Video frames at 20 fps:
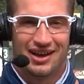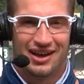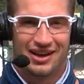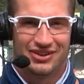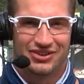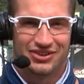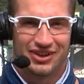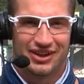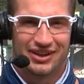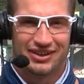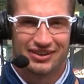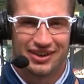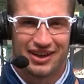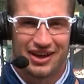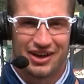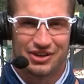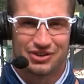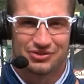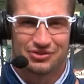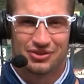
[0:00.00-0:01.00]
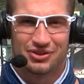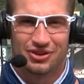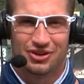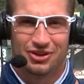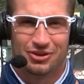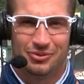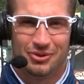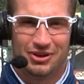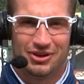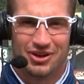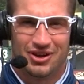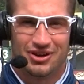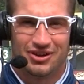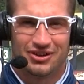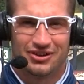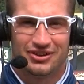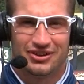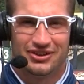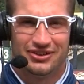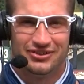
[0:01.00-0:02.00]
I stayed at the house for a little bit
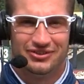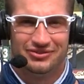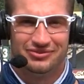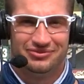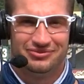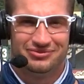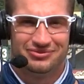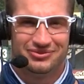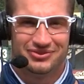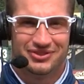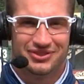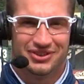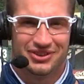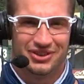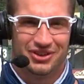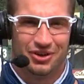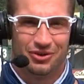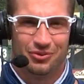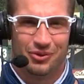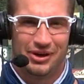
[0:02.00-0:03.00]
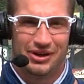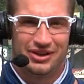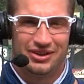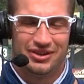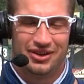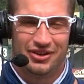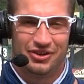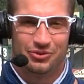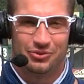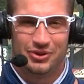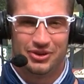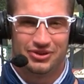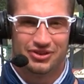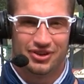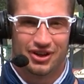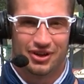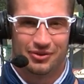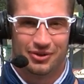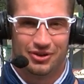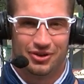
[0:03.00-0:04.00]
longer and you know waited another week
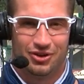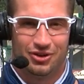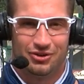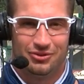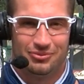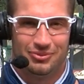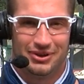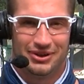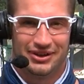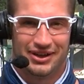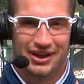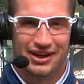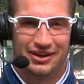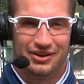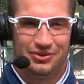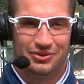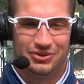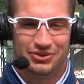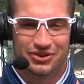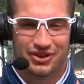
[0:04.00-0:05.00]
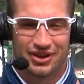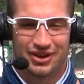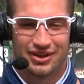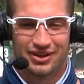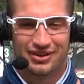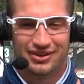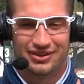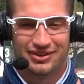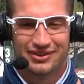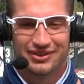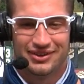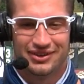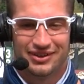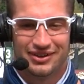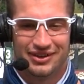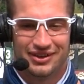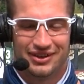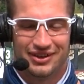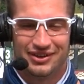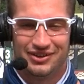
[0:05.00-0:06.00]
till I went home. But yeah, it was uh,
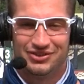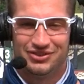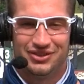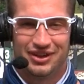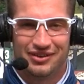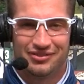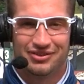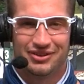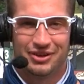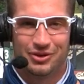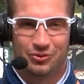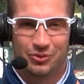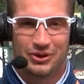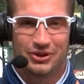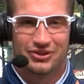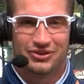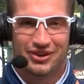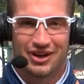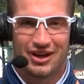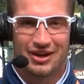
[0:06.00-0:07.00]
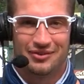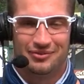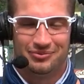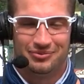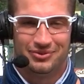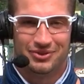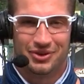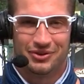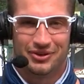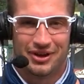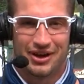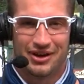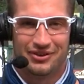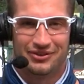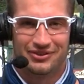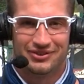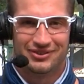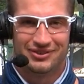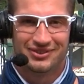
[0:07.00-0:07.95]
it was definitely a weird time, no doubt.